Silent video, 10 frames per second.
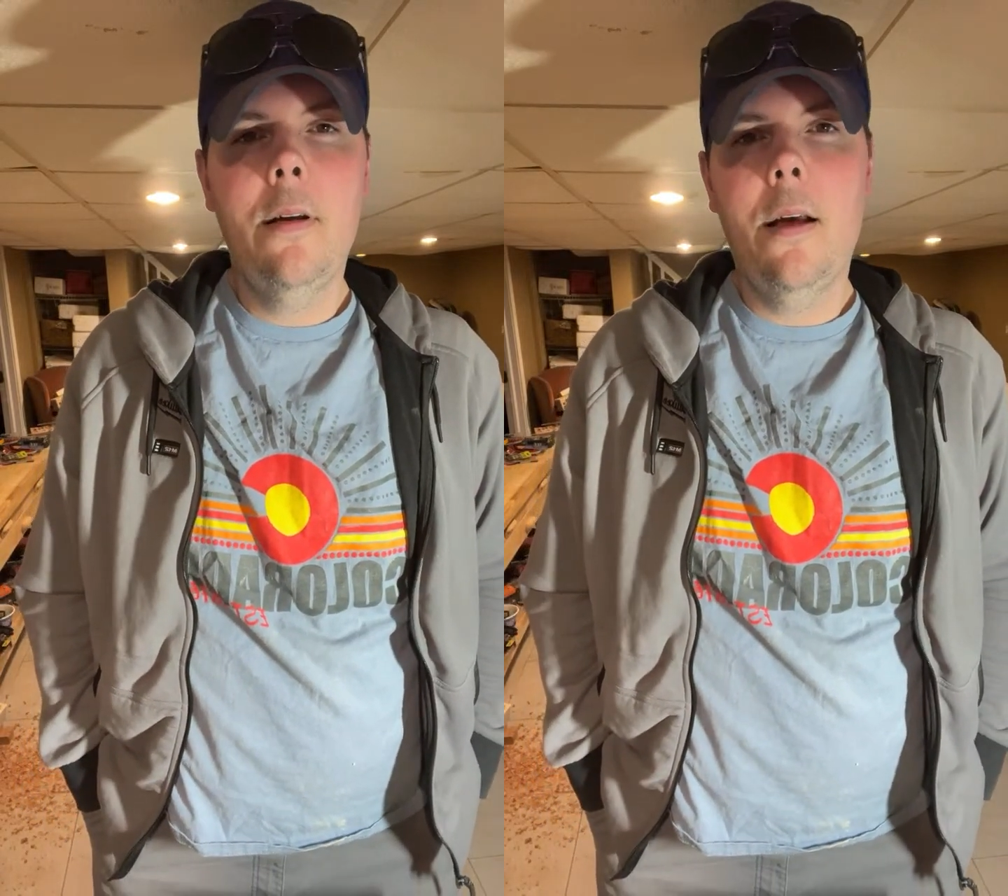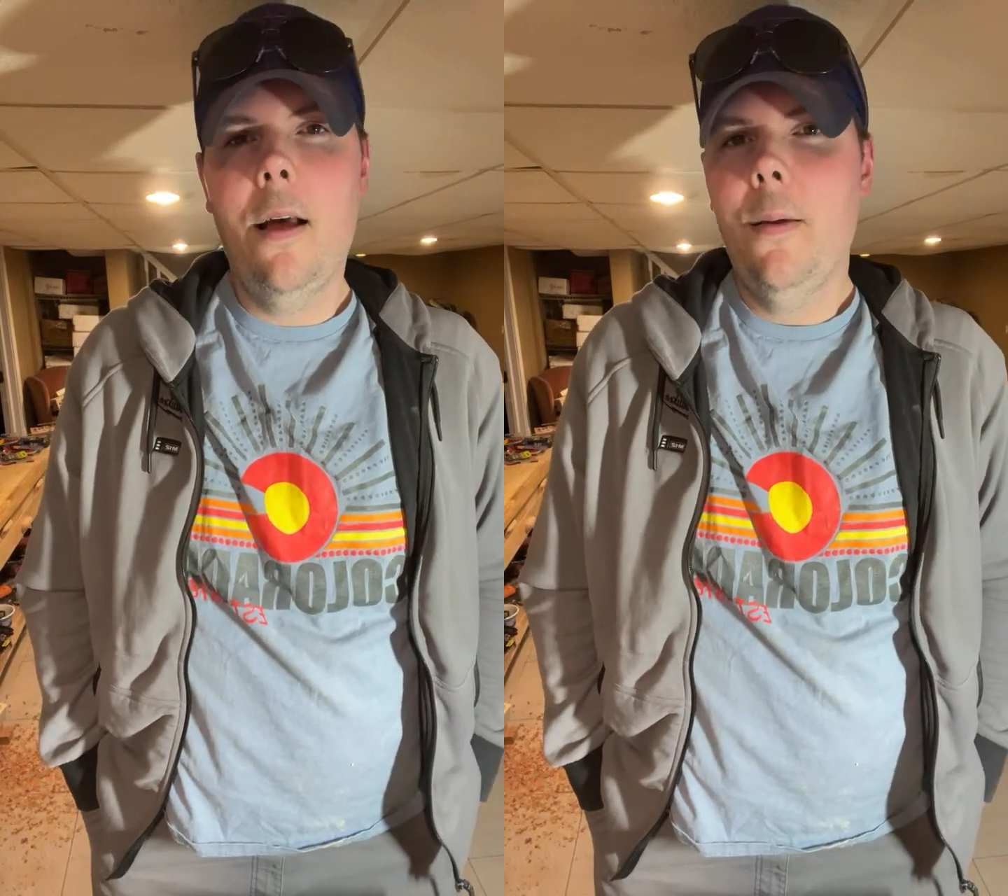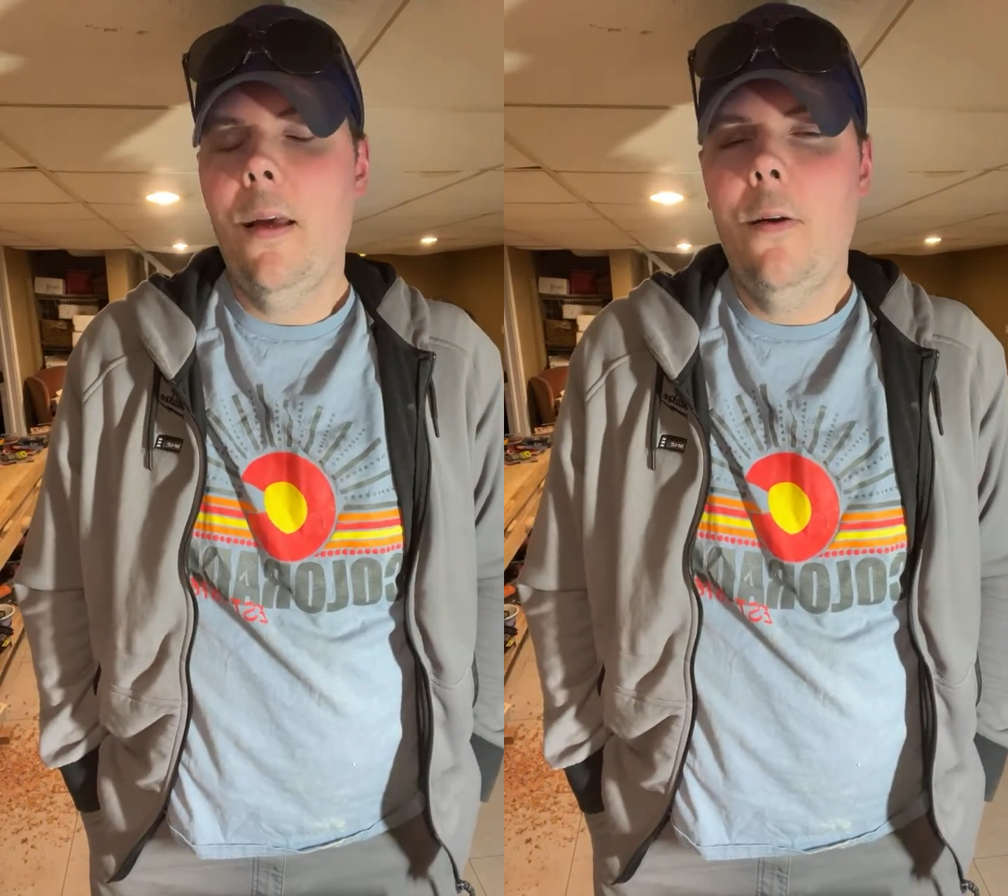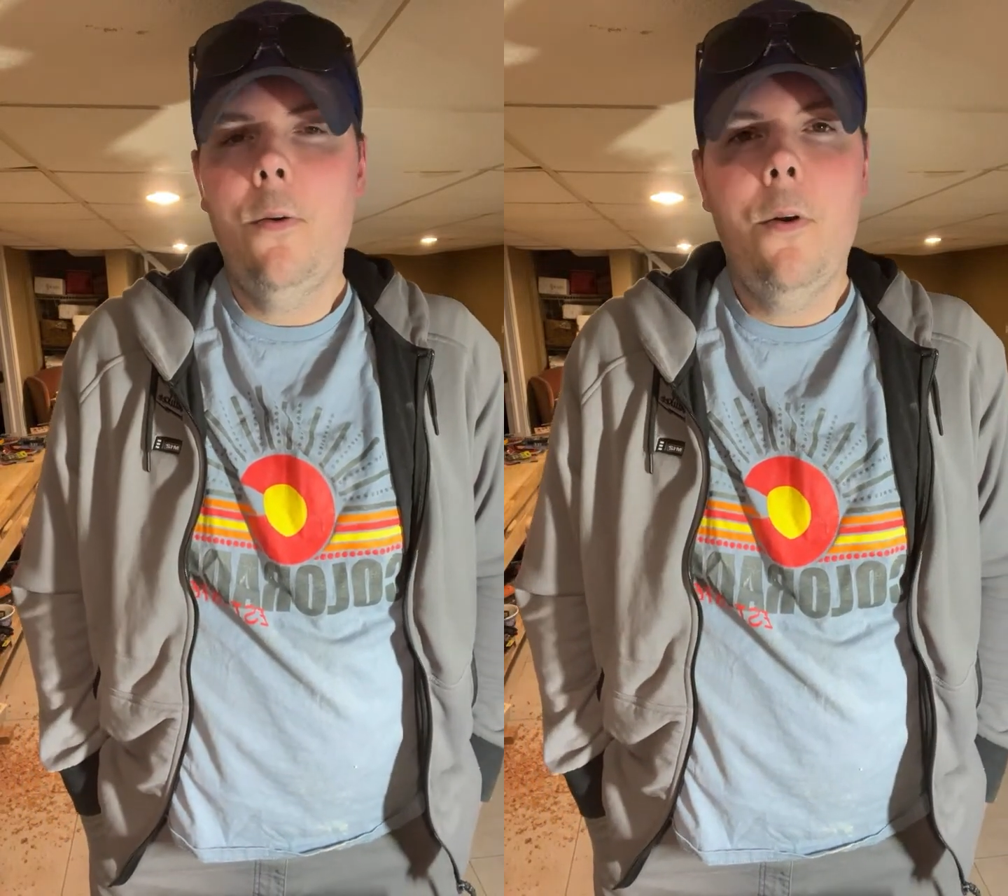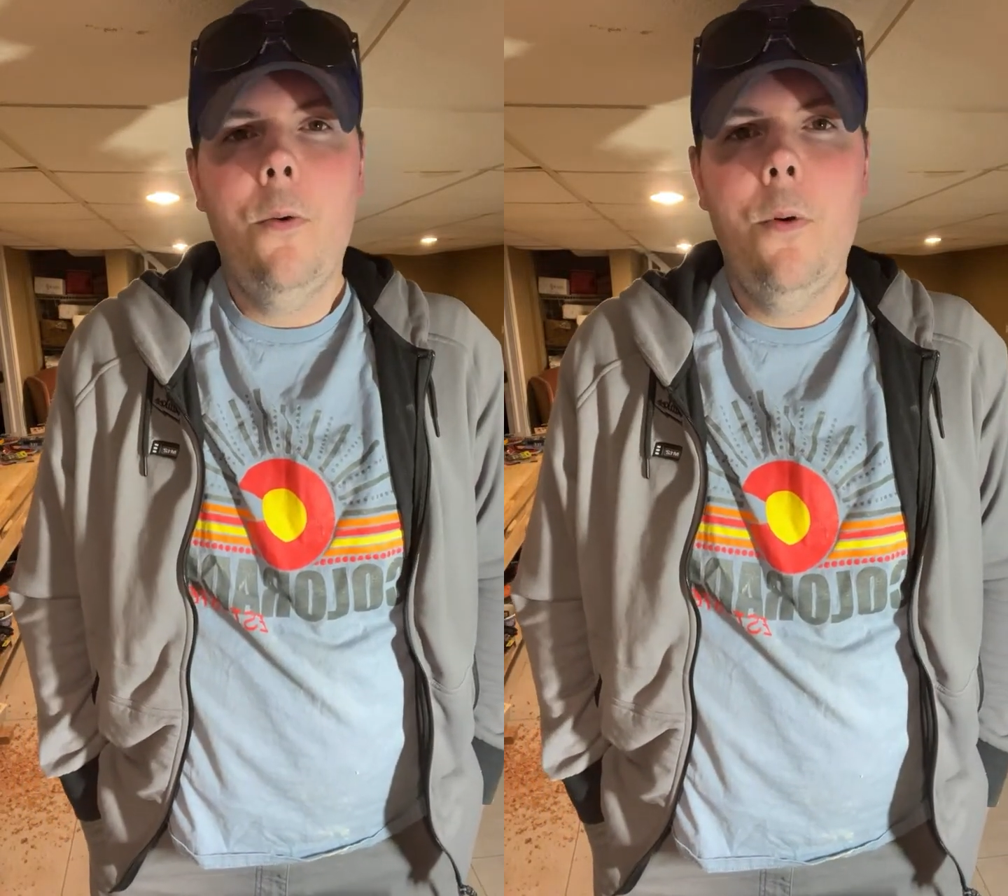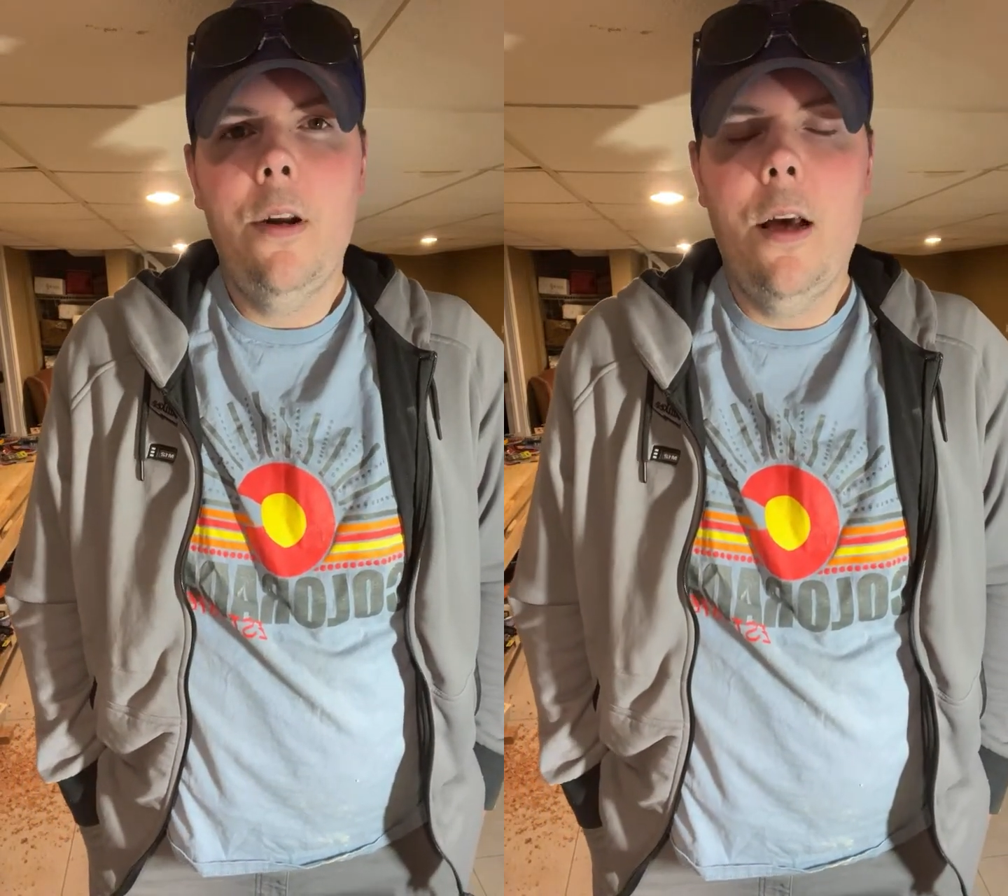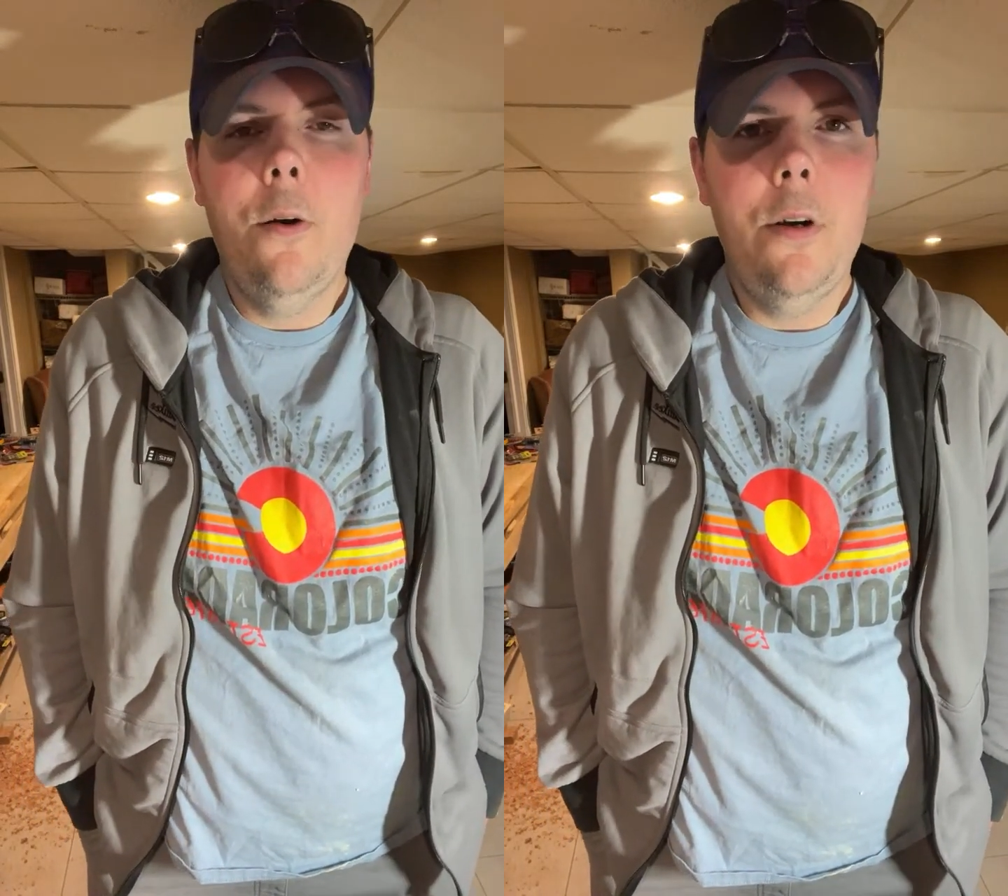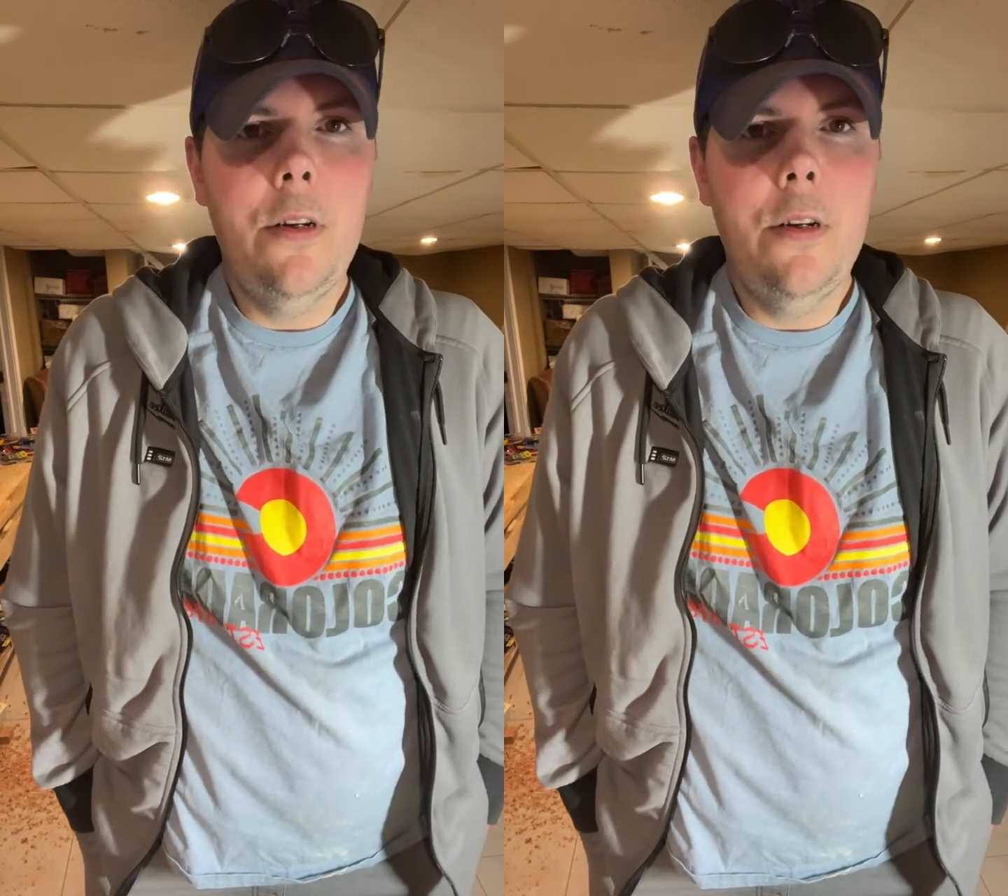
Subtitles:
I don't know how